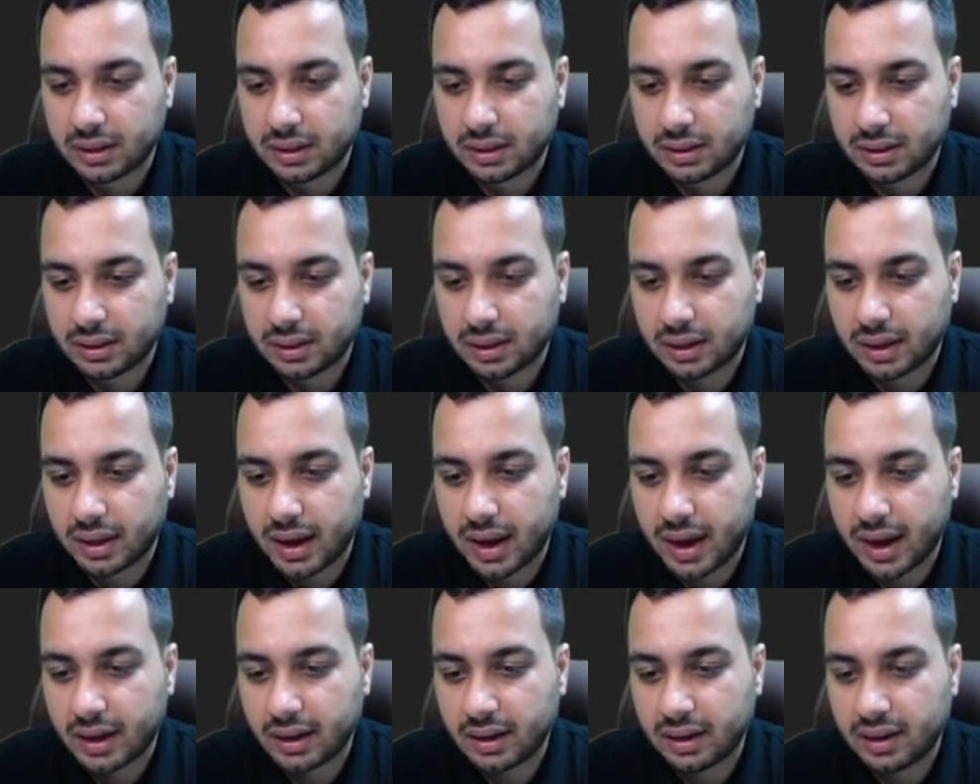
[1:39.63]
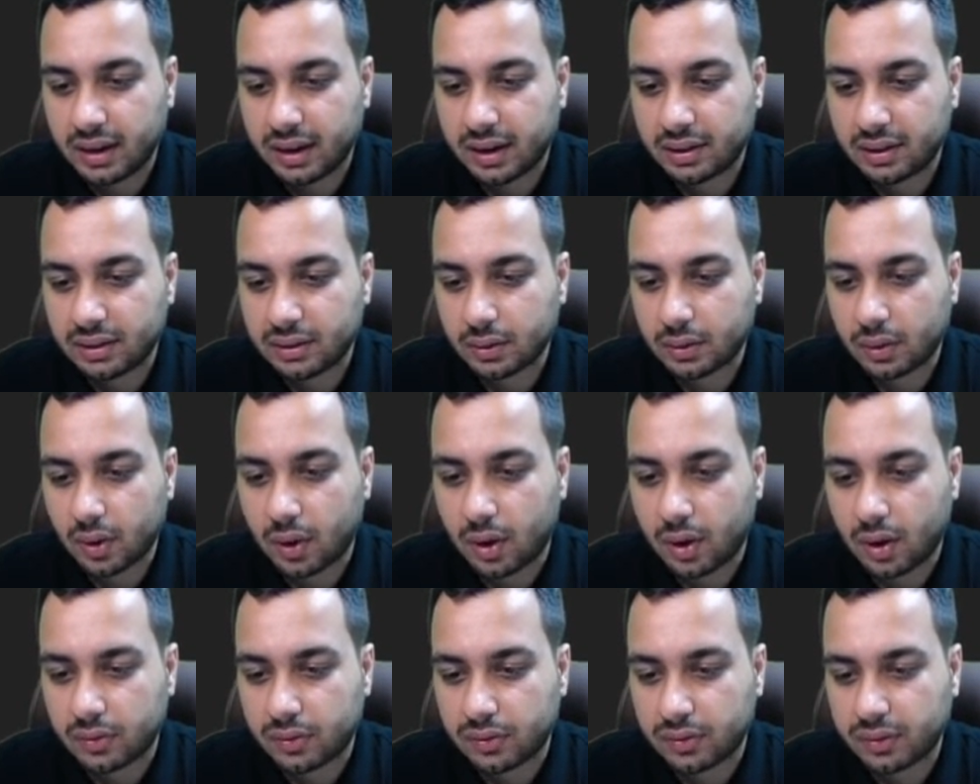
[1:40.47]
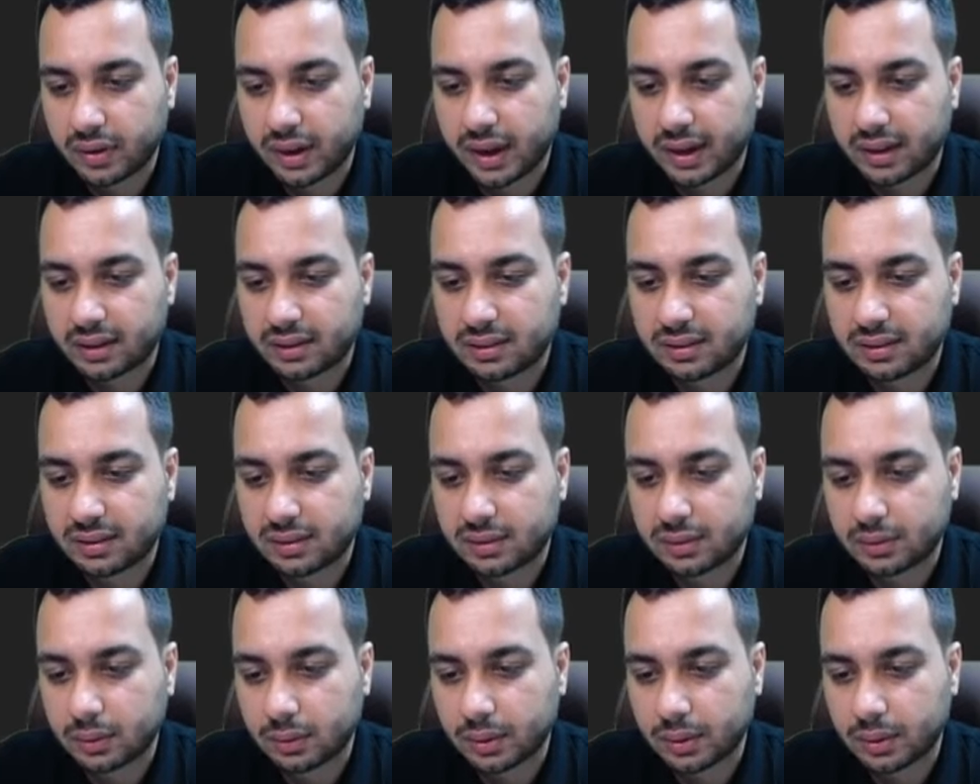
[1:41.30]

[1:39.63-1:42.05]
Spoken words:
the address of x.